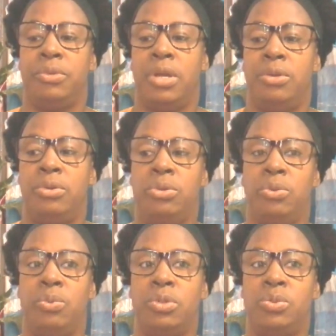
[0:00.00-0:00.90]
I don't know
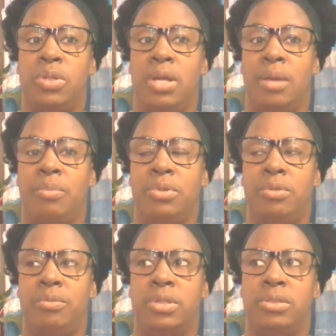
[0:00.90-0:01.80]
what will
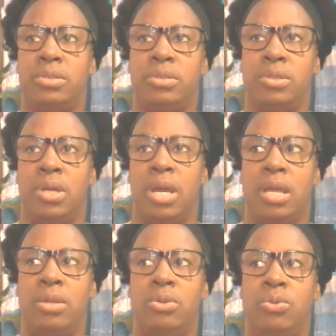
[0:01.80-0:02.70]
happen, but
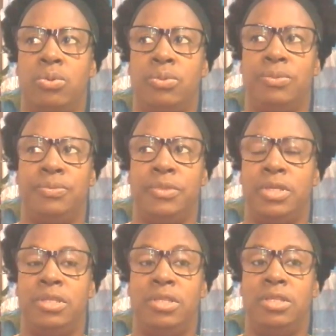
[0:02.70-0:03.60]
I know
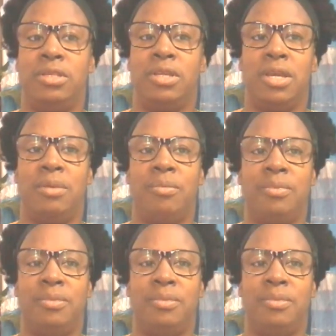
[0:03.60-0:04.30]
it didn't come.